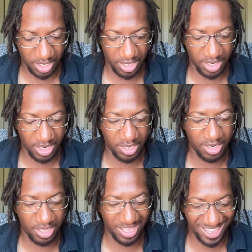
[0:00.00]

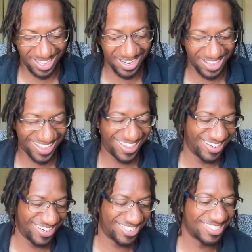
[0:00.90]
in
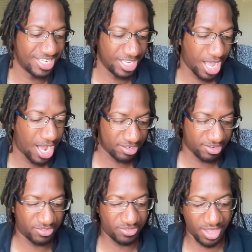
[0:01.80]
an
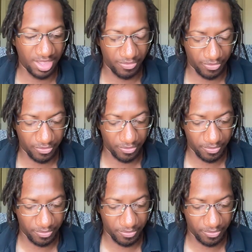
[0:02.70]
unlocked safe